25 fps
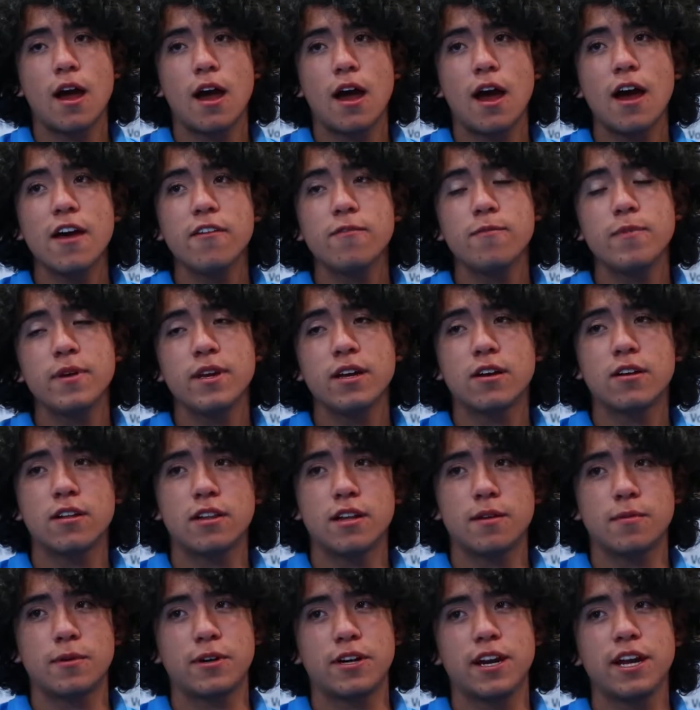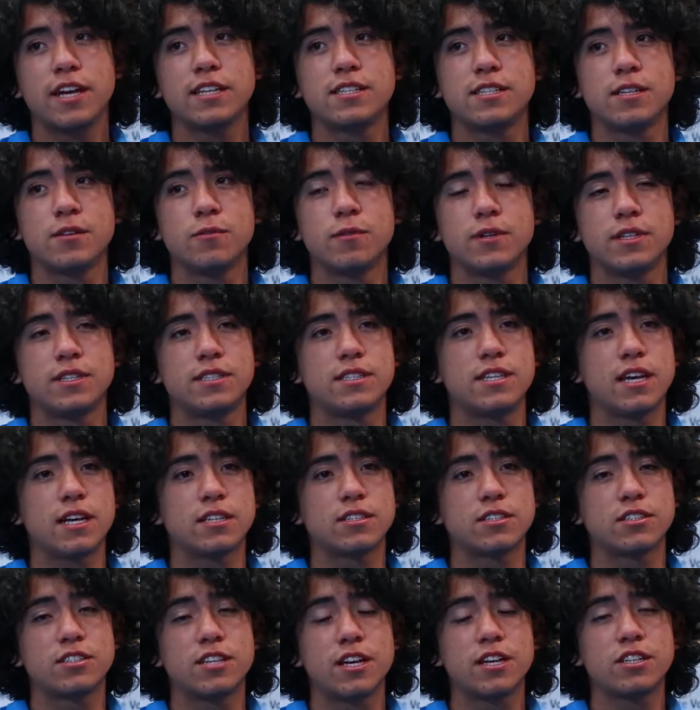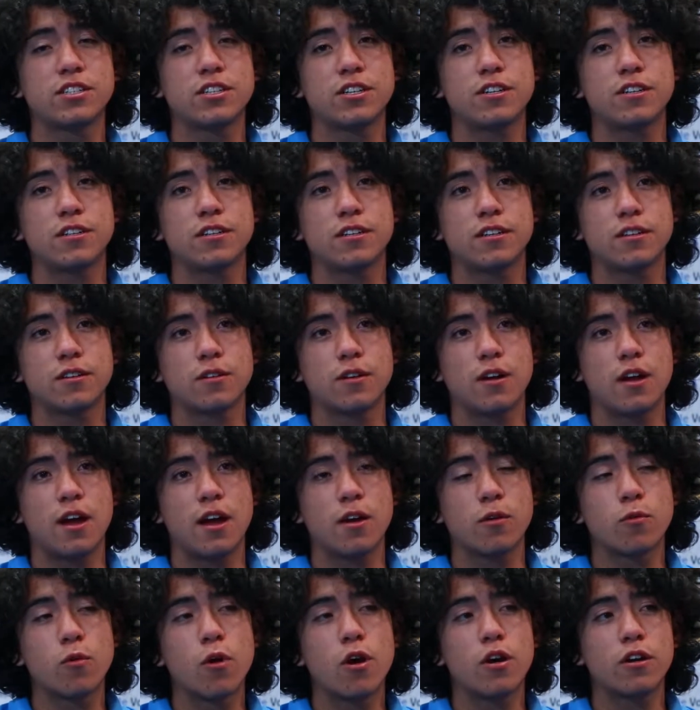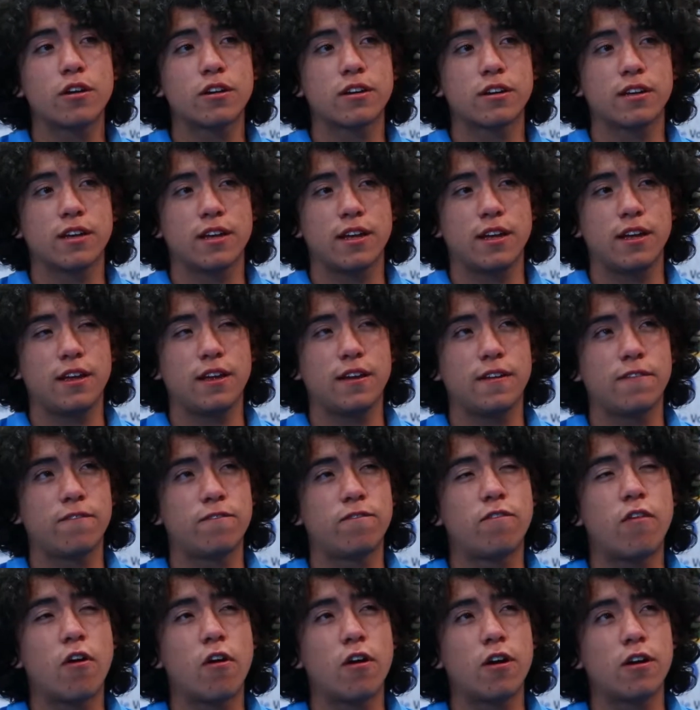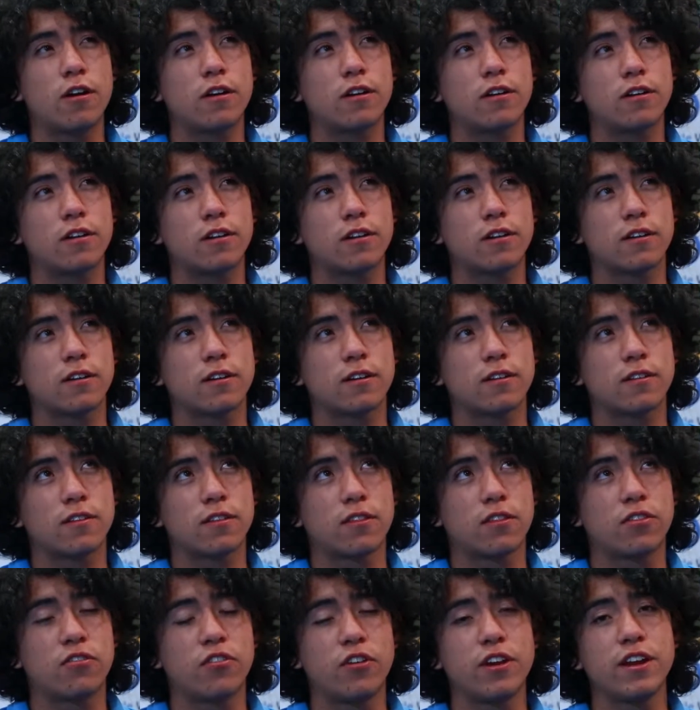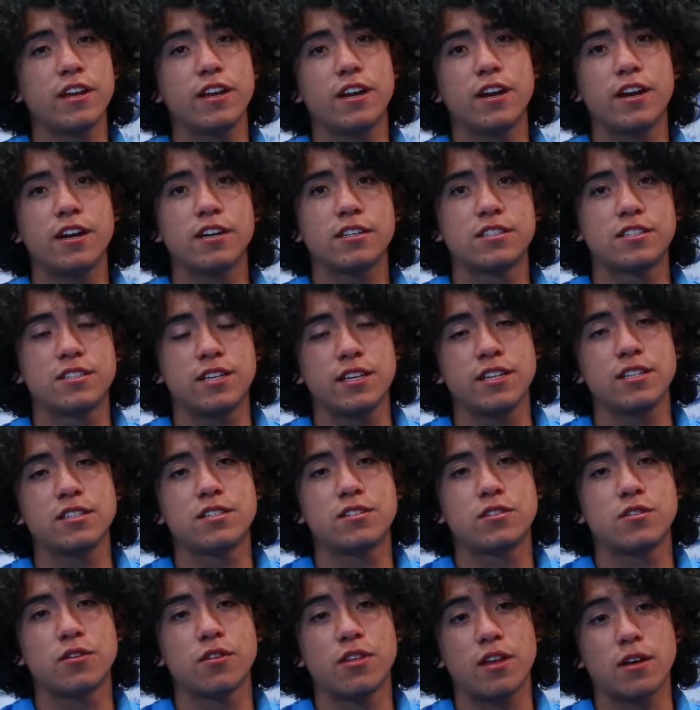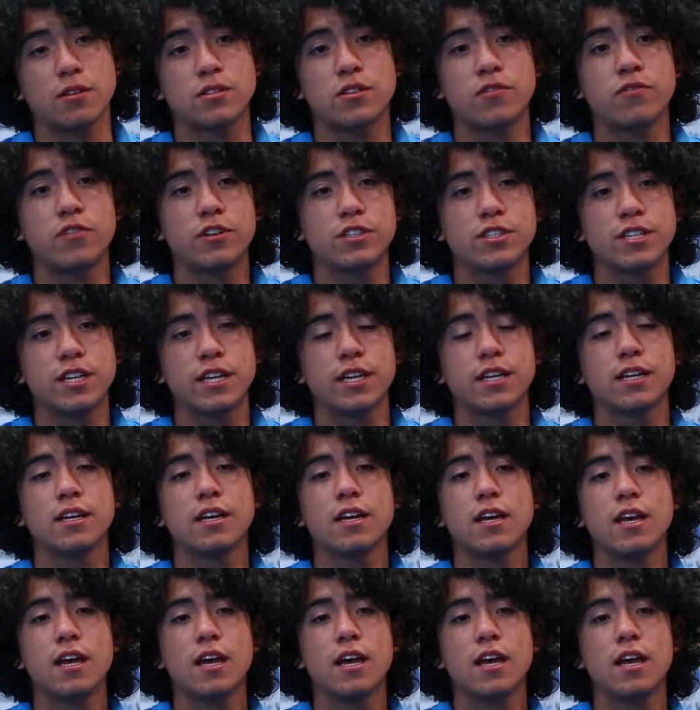I've been collaborating with the association I work for 3 years since 2014.